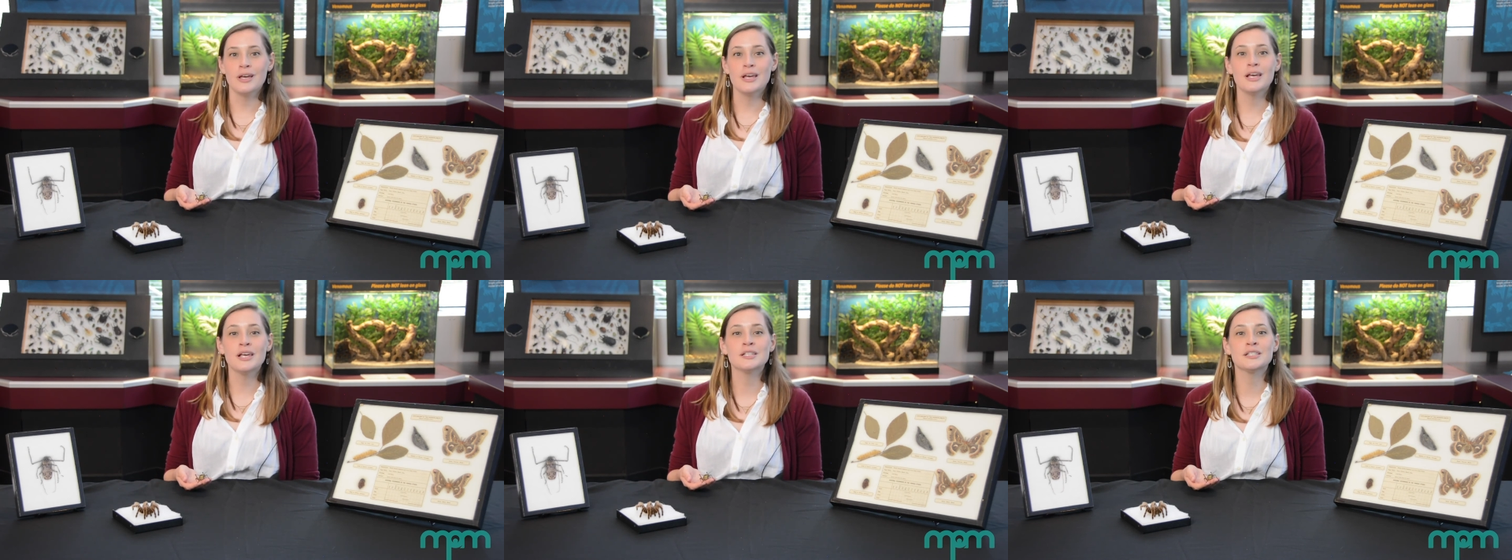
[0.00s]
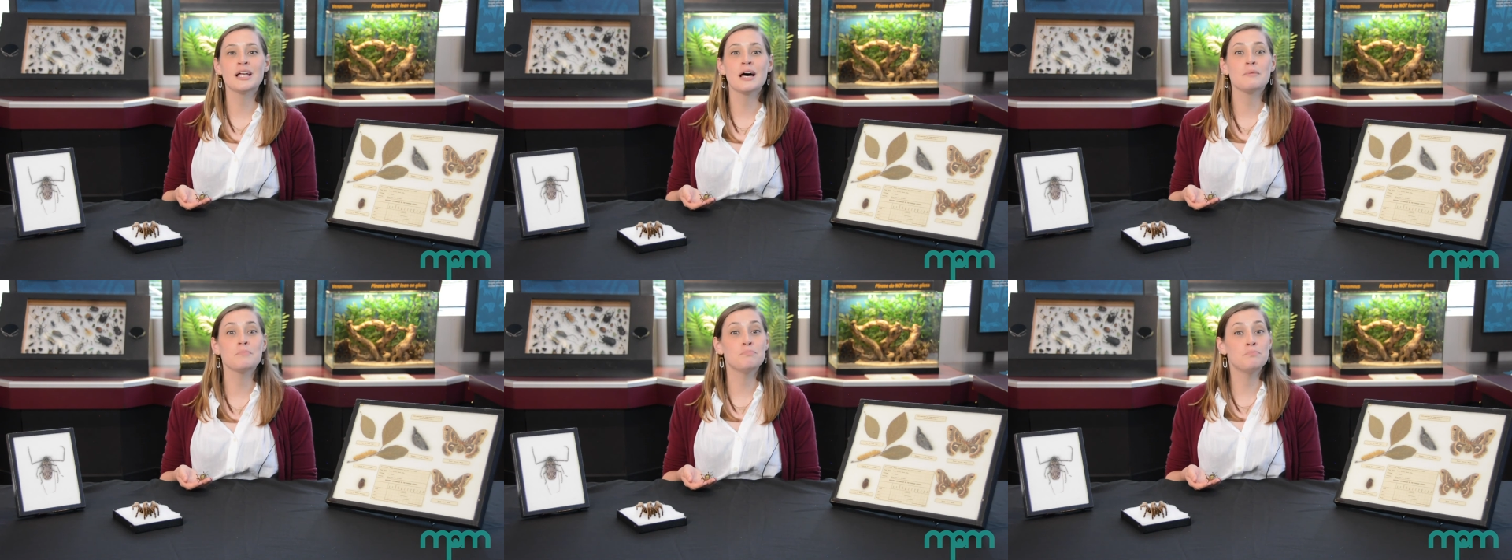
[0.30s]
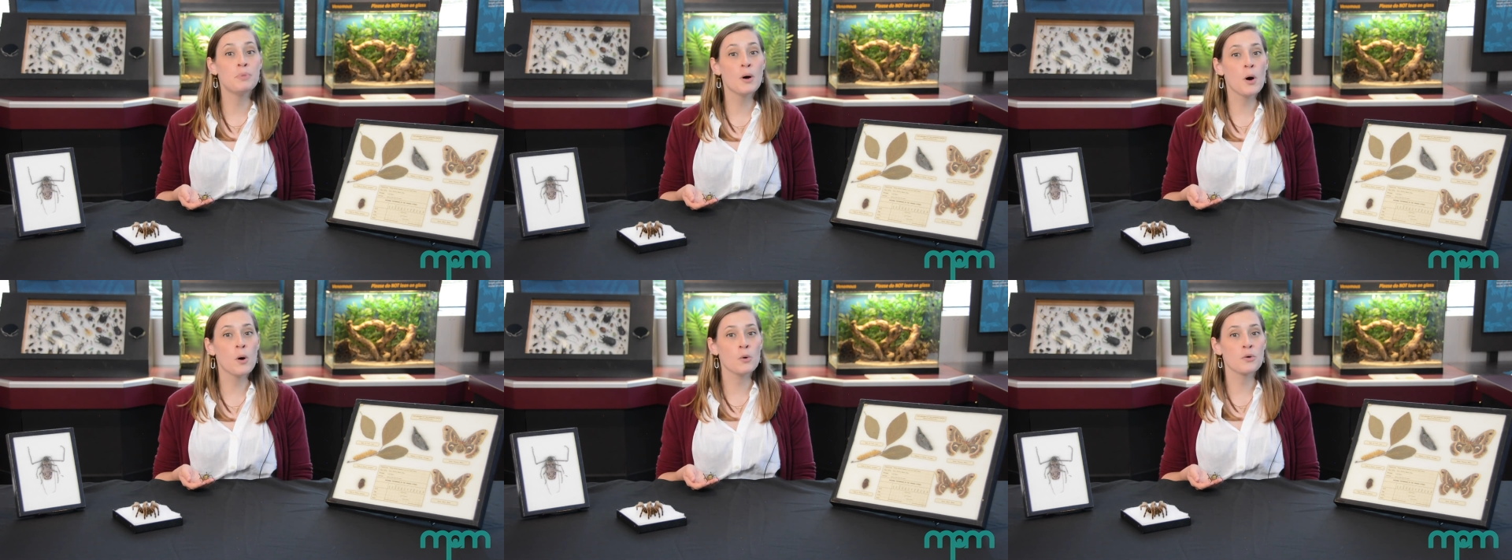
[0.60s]
is that
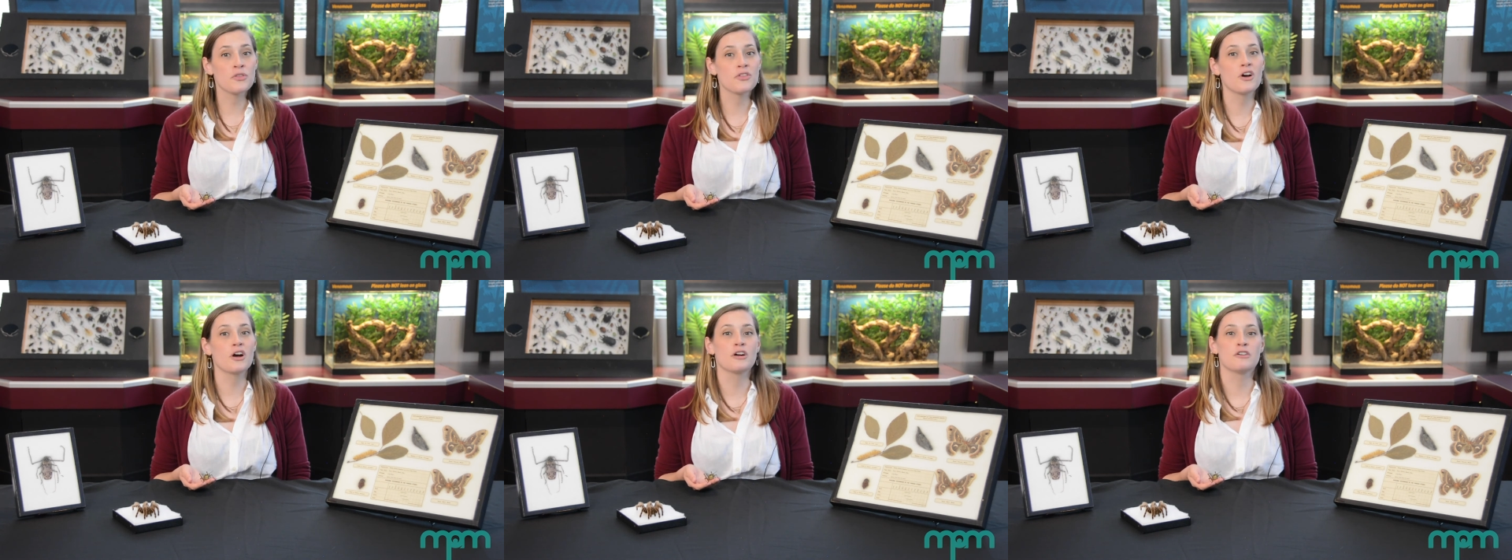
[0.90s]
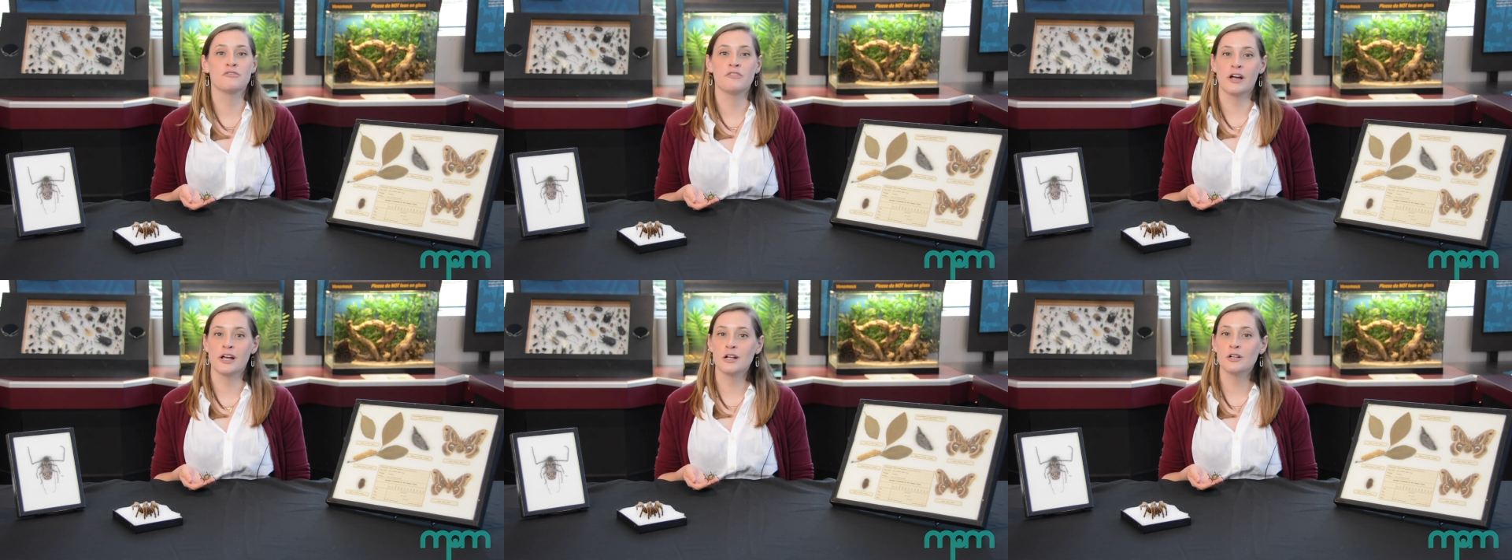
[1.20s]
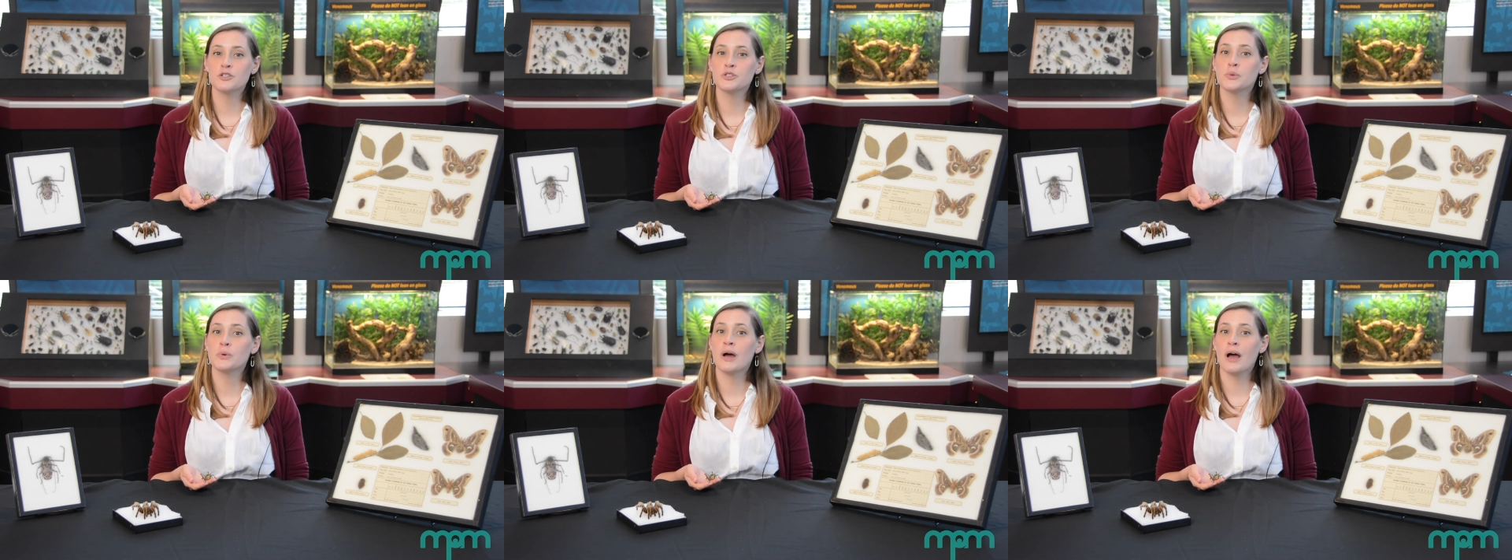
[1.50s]
both are vital
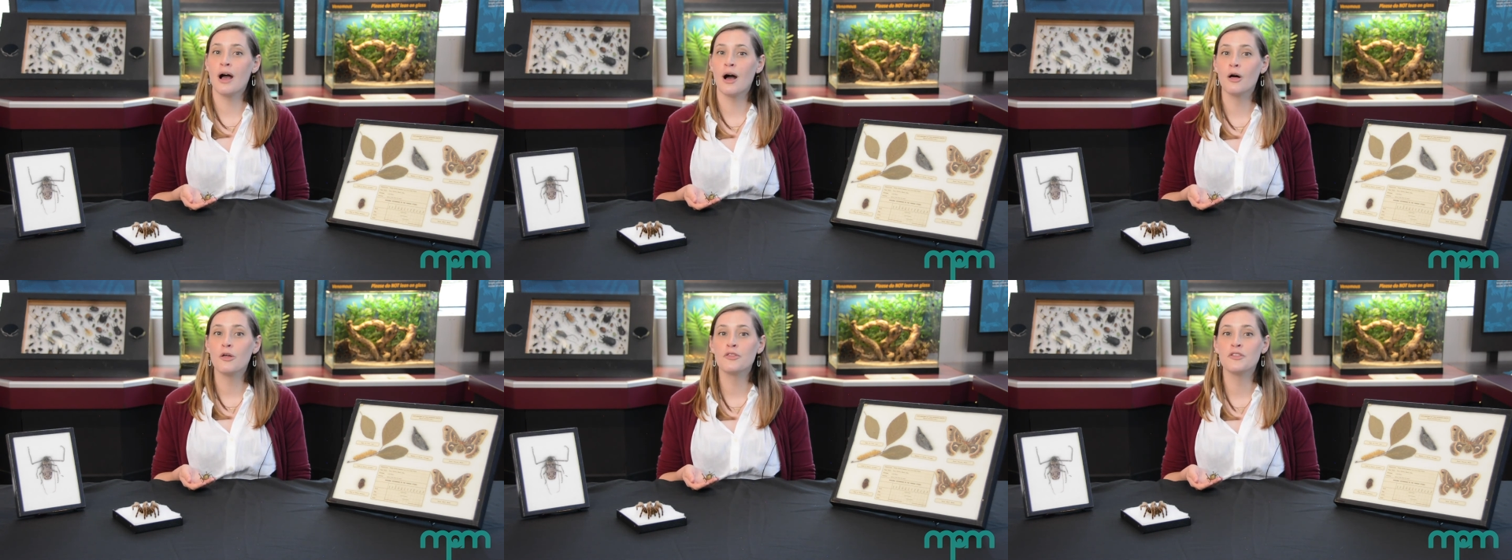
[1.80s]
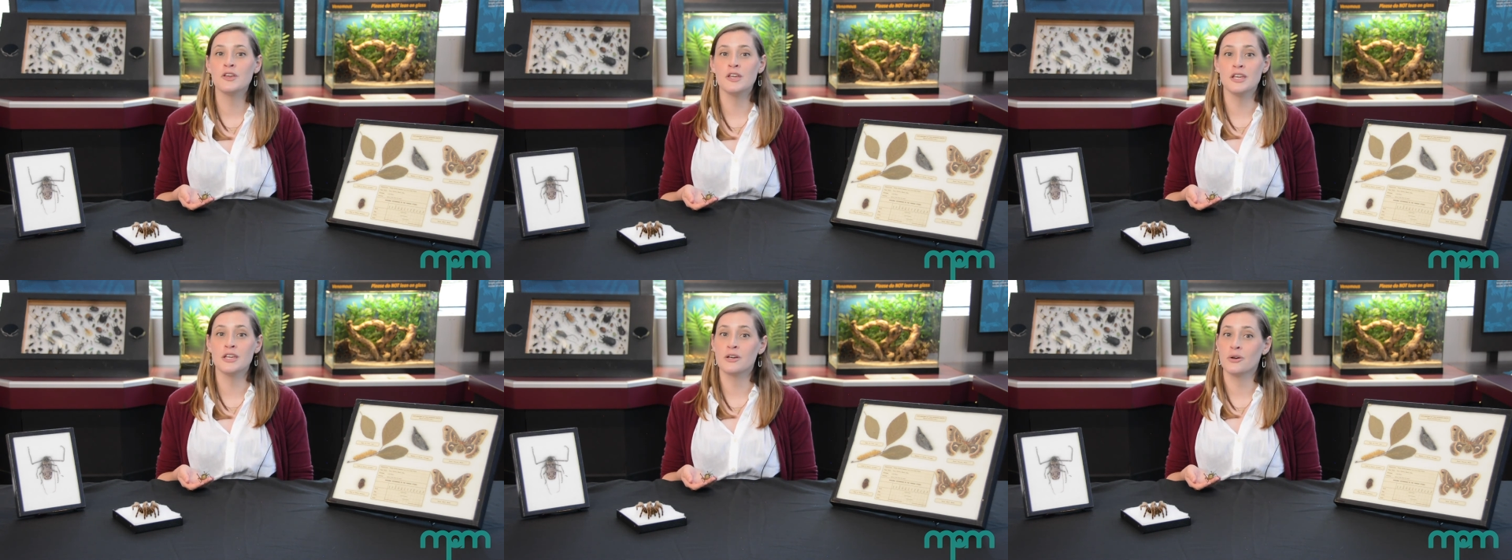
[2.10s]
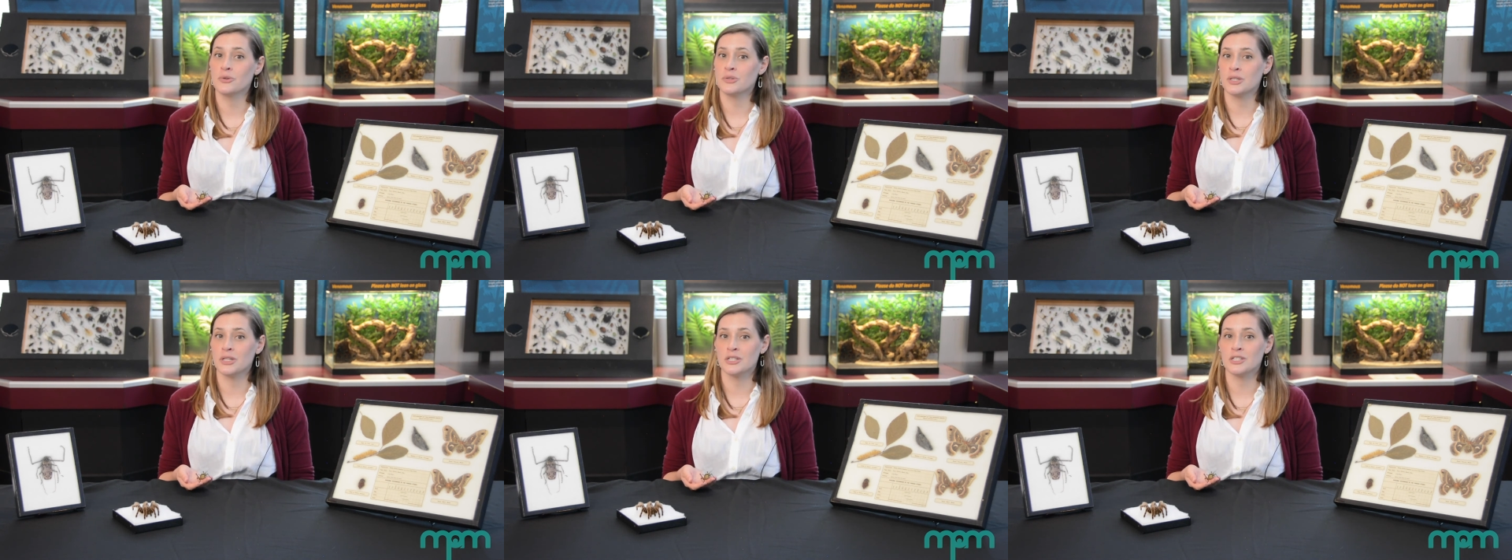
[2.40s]
to a healthy
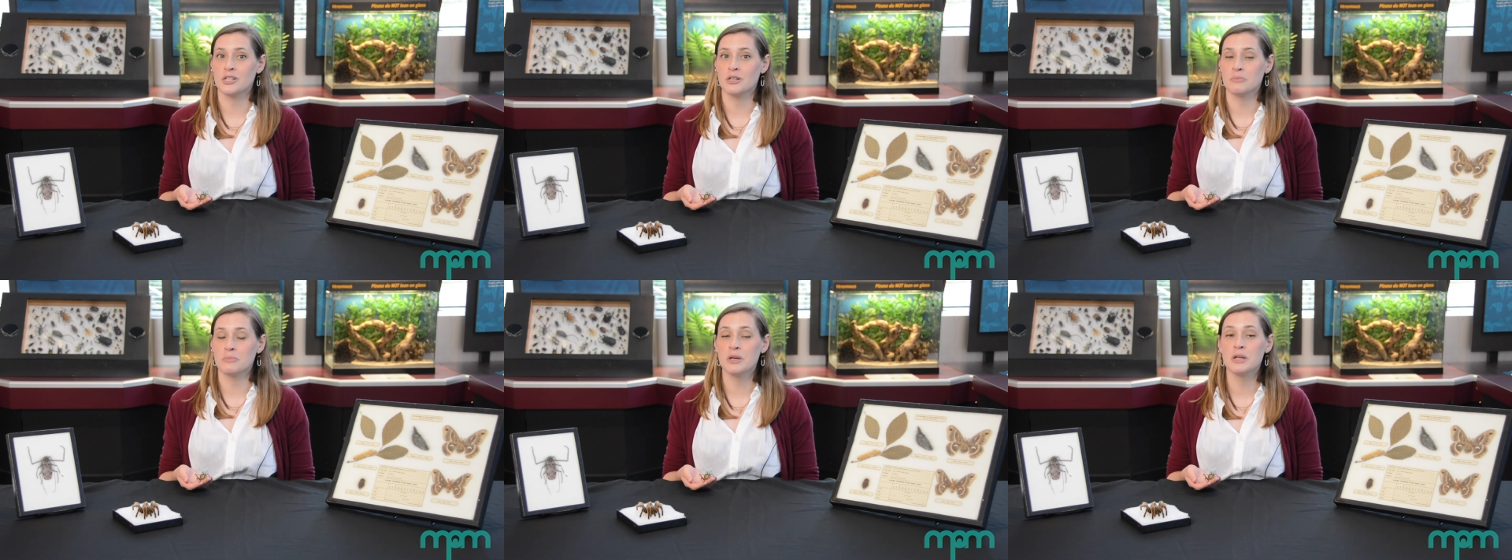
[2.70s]
ecosystem